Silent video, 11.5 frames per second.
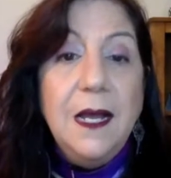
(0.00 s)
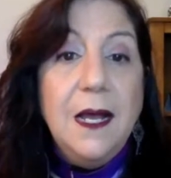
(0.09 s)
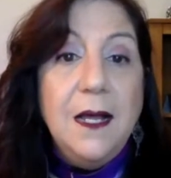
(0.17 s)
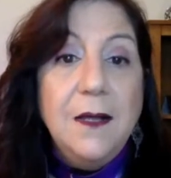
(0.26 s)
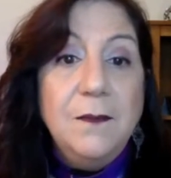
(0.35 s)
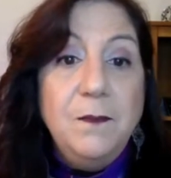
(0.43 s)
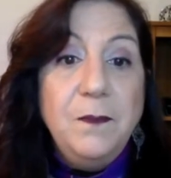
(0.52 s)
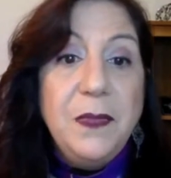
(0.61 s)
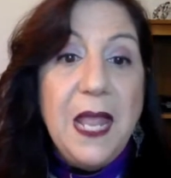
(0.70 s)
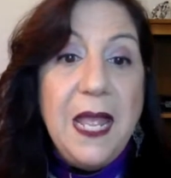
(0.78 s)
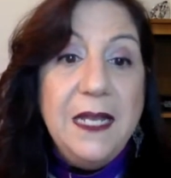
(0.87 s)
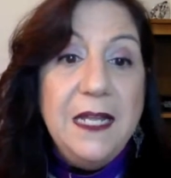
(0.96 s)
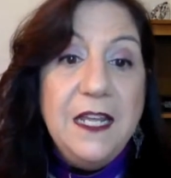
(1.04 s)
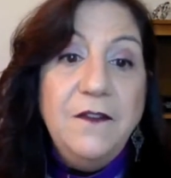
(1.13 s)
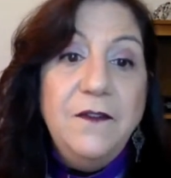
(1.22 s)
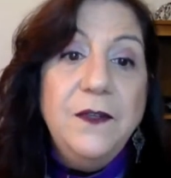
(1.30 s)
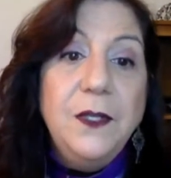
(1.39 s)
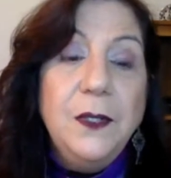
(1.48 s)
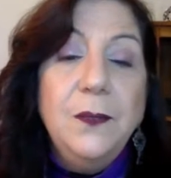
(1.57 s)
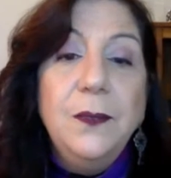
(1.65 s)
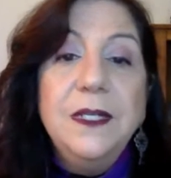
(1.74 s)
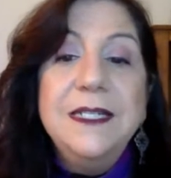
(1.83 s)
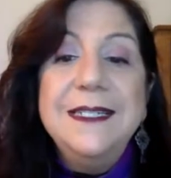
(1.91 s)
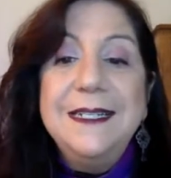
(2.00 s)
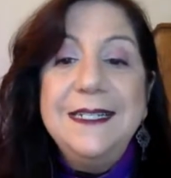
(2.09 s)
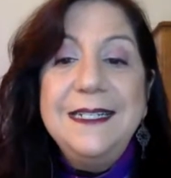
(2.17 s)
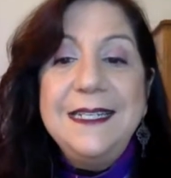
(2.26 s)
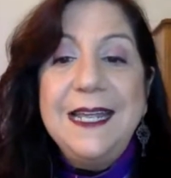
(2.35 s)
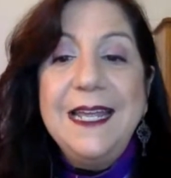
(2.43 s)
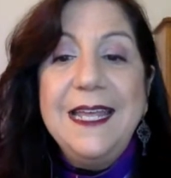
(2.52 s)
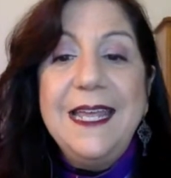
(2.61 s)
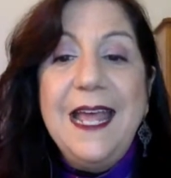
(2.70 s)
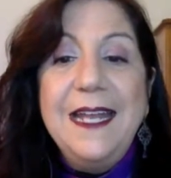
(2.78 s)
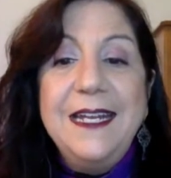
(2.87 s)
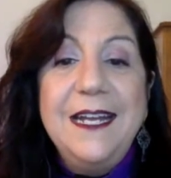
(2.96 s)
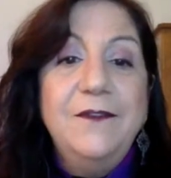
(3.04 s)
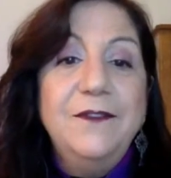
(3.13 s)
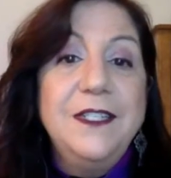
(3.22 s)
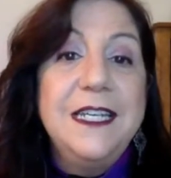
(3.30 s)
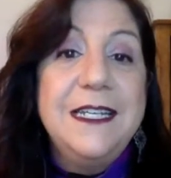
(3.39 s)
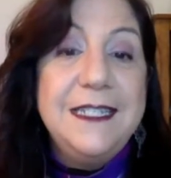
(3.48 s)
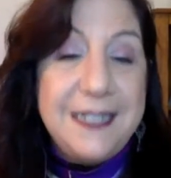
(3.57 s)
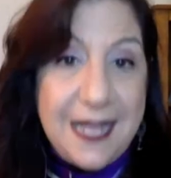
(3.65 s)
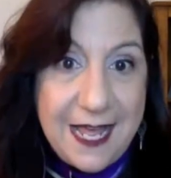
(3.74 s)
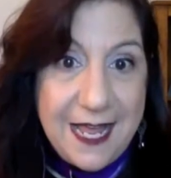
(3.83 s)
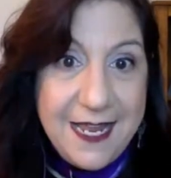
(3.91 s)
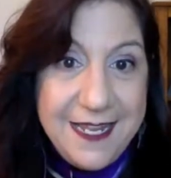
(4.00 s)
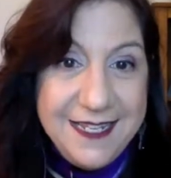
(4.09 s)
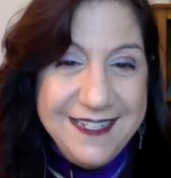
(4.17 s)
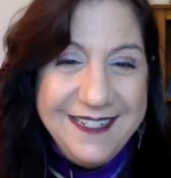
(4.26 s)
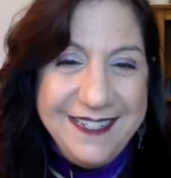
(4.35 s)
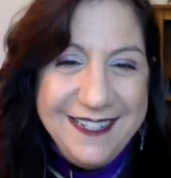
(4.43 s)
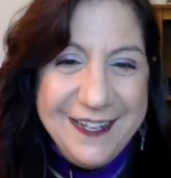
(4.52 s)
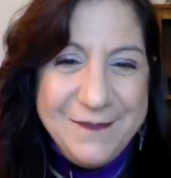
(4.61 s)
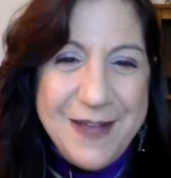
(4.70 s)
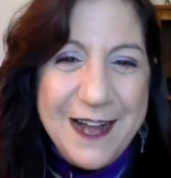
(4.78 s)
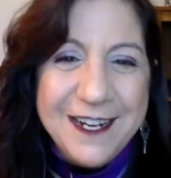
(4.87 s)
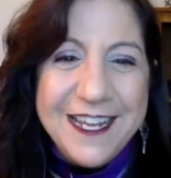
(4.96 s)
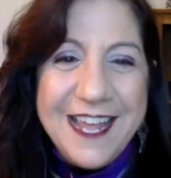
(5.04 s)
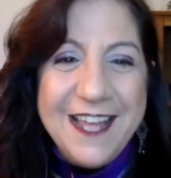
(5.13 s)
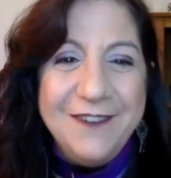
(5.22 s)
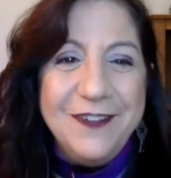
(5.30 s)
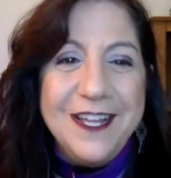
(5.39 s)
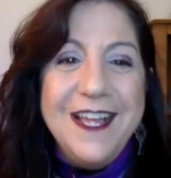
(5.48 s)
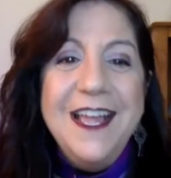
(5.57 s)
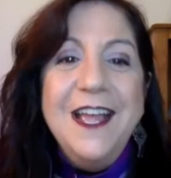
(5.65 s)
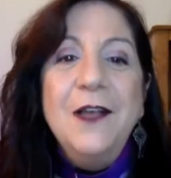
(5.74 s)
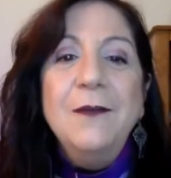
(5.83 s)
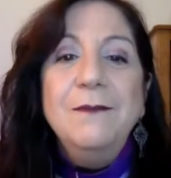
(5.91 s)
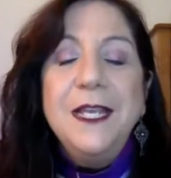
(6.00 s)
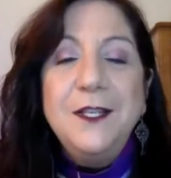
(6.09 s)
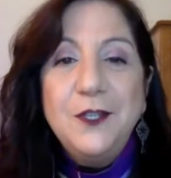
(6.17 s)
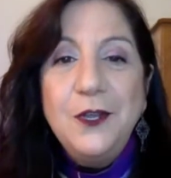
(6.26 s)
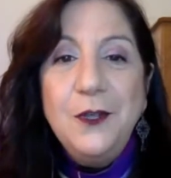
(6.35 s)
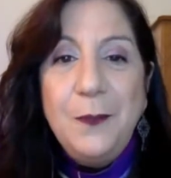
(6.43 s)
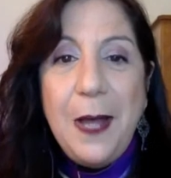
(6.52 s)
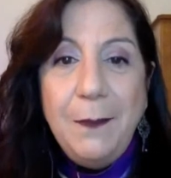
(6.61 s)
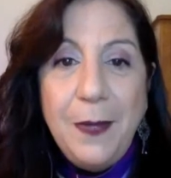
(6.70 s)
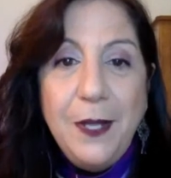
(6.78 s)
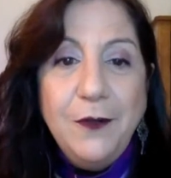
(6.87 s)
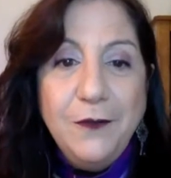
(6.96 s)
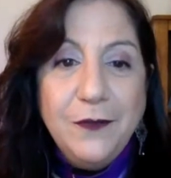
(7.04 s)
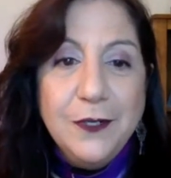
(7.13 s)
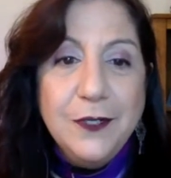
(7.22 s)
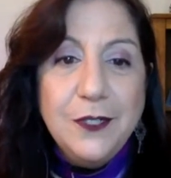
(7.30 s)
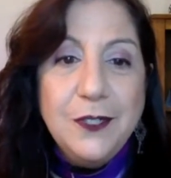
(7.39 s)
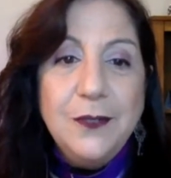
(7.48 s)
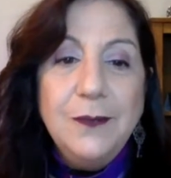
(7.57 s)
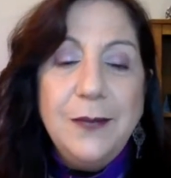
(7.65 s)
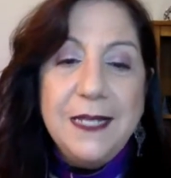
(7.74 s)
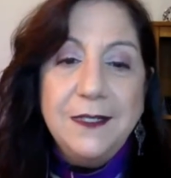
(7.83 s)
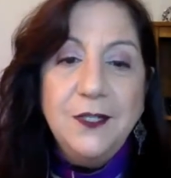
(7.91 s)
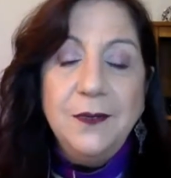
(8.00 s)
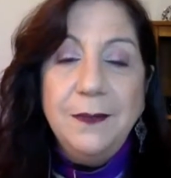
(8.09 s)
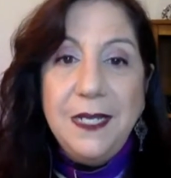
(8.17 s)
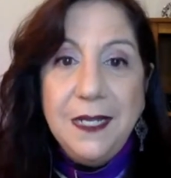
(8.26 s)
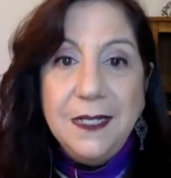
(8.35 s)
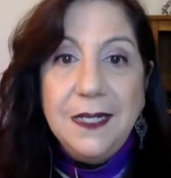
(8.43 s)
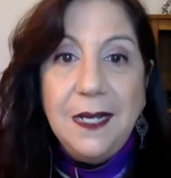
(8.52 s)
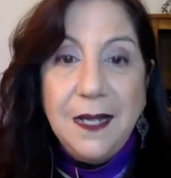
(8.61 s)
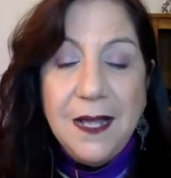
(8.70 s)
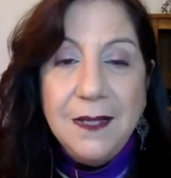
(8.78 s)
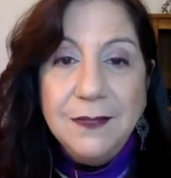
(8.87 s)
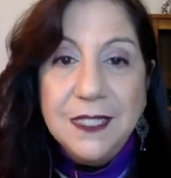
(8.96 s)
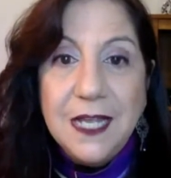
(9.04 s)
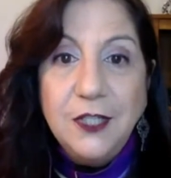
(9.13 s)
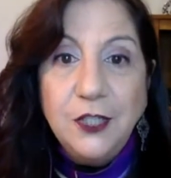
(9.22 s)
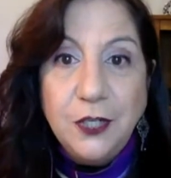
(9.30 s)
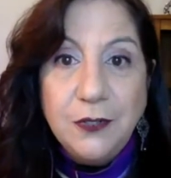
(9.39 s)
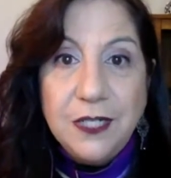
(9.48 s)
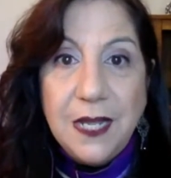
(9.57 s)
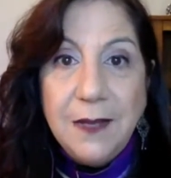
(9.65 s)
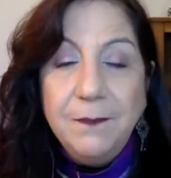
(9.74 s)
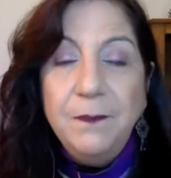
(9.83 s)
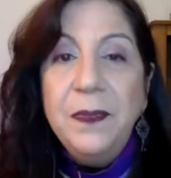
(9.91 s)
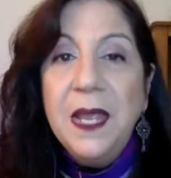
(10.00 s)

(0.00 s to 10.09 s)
And if you didn't get enough today about Canva, make sure you pop on over to masteritmedia.com/showtime.